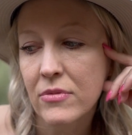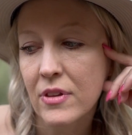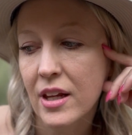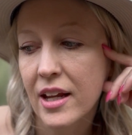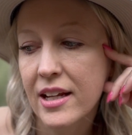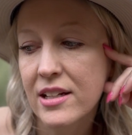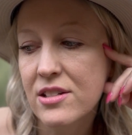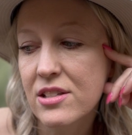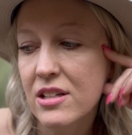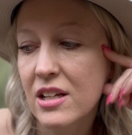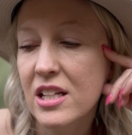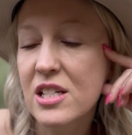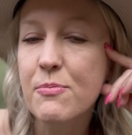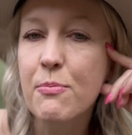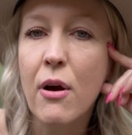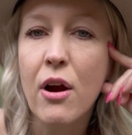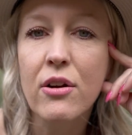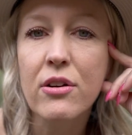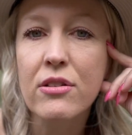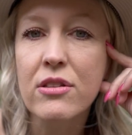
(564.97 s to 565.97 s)
it's
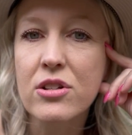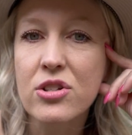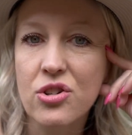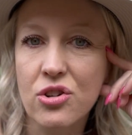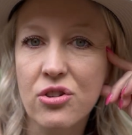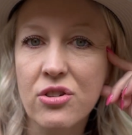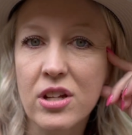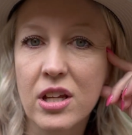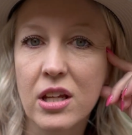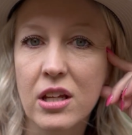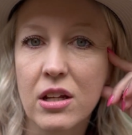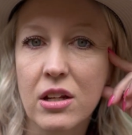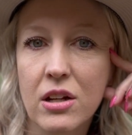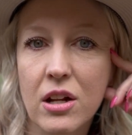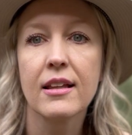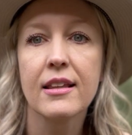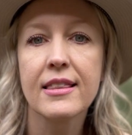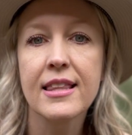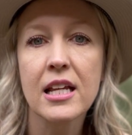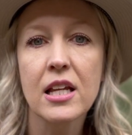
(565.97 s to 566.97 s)
part of the journey.
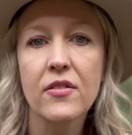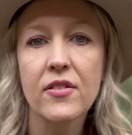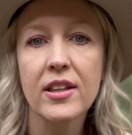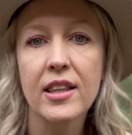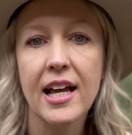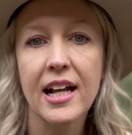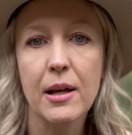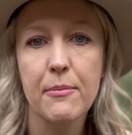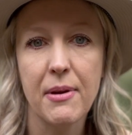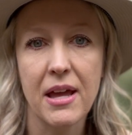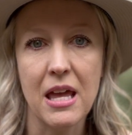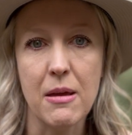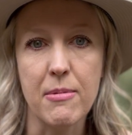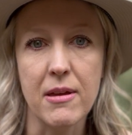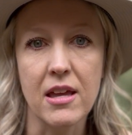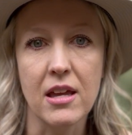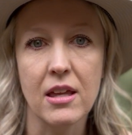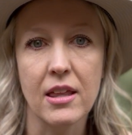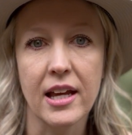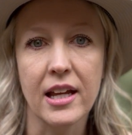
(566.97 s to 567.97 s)
Think of it like a
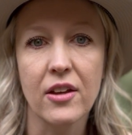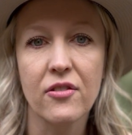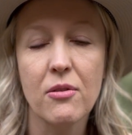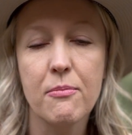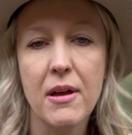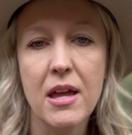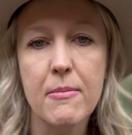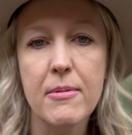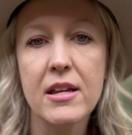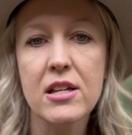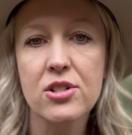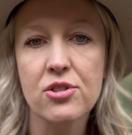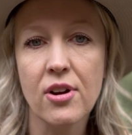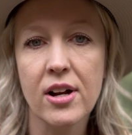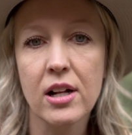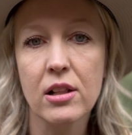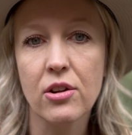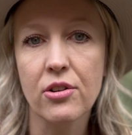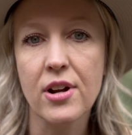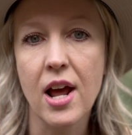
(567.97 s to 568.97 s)
baby. If a baby is
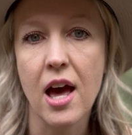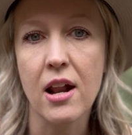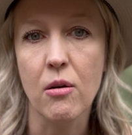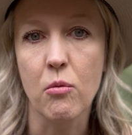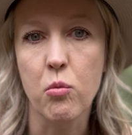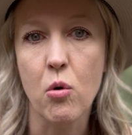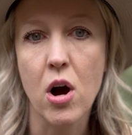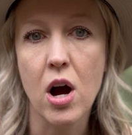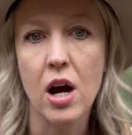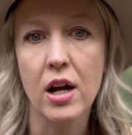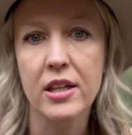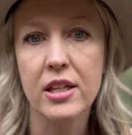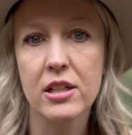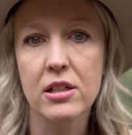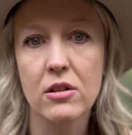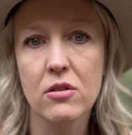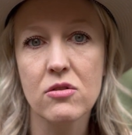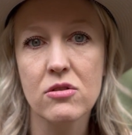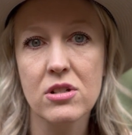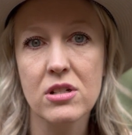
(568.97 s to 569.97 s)
trying to learn how to walk, you
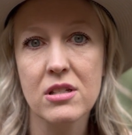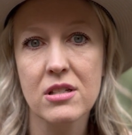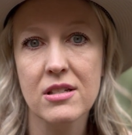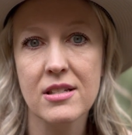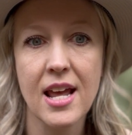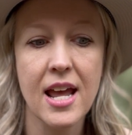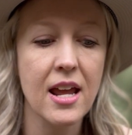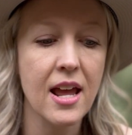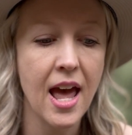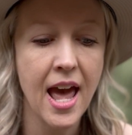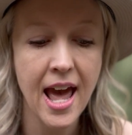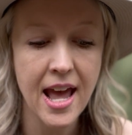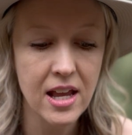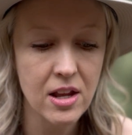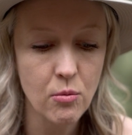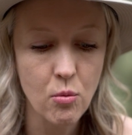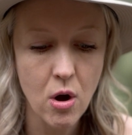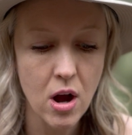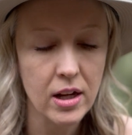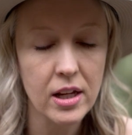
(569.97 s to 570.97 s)
don't just say,
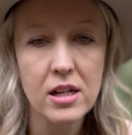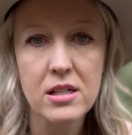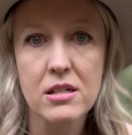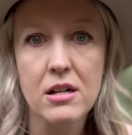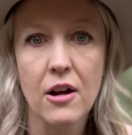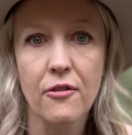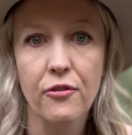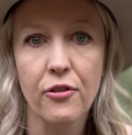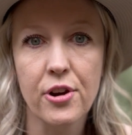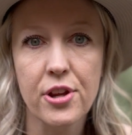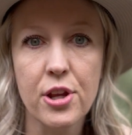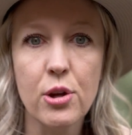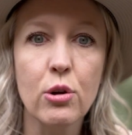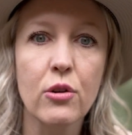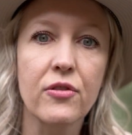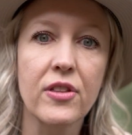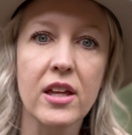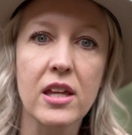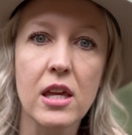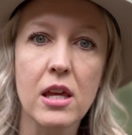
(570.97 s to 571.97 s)
hey, walking's not for you
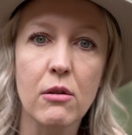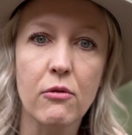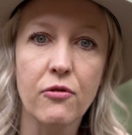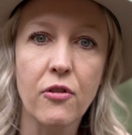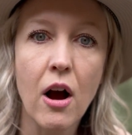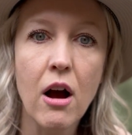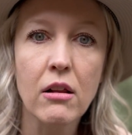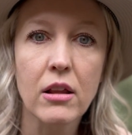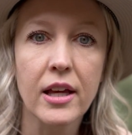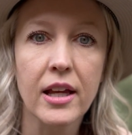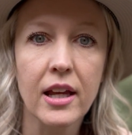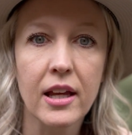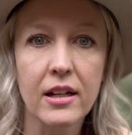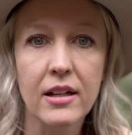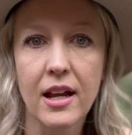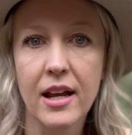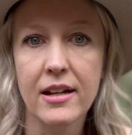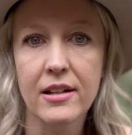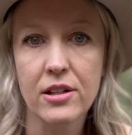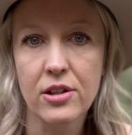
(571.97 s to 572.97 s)
if they keep falling
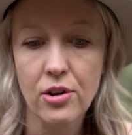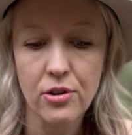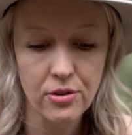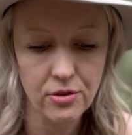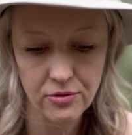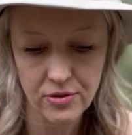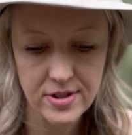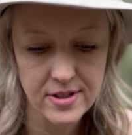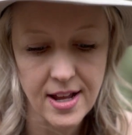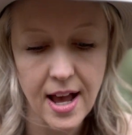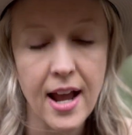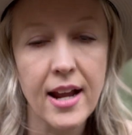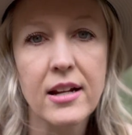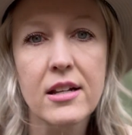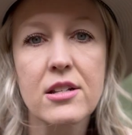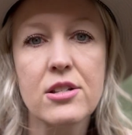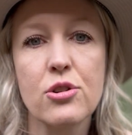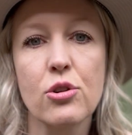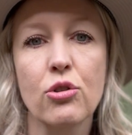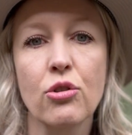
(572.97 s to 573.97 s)
and you're
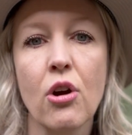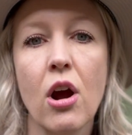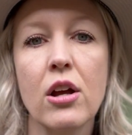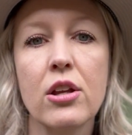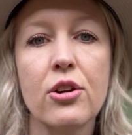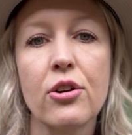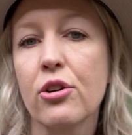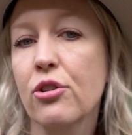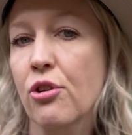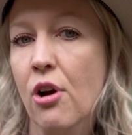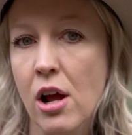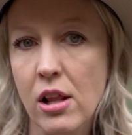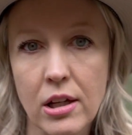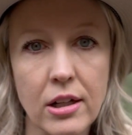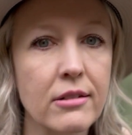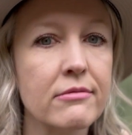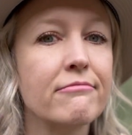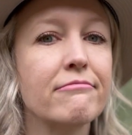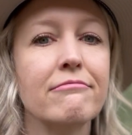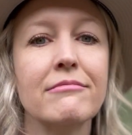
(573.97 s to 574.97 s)
resigned to you're a
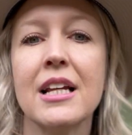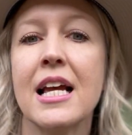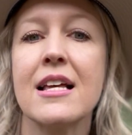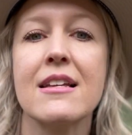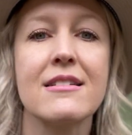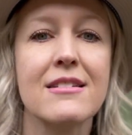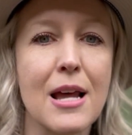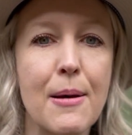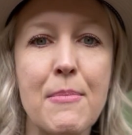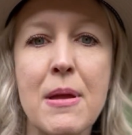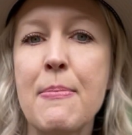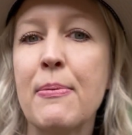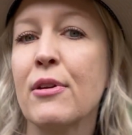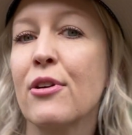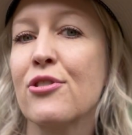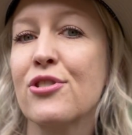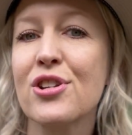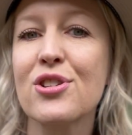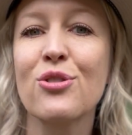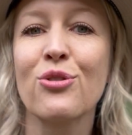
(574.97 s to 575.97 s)
crawler. Some people
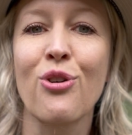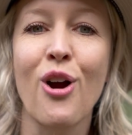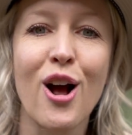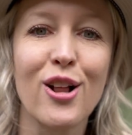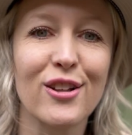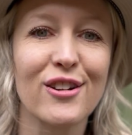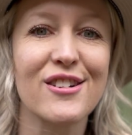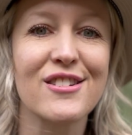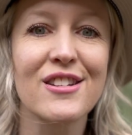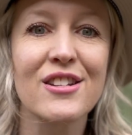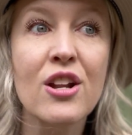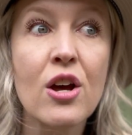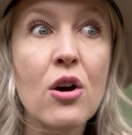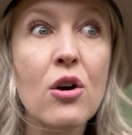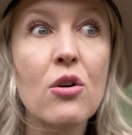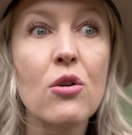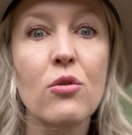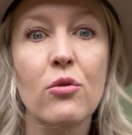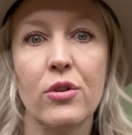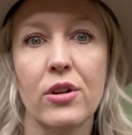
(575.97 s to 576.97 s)
are just crawlers.
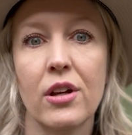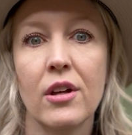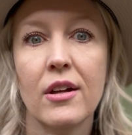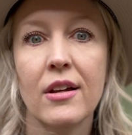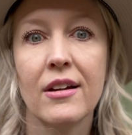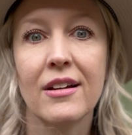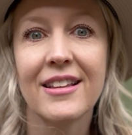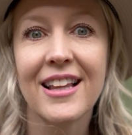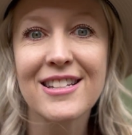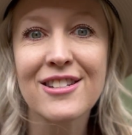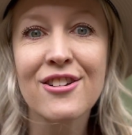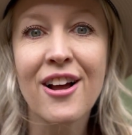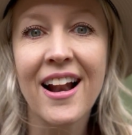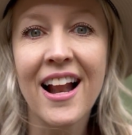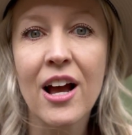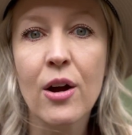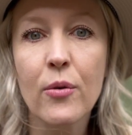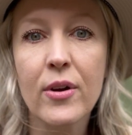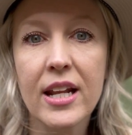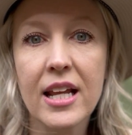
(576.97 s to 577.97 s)
No, that's not
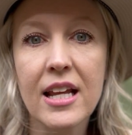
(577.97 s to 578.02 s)
how it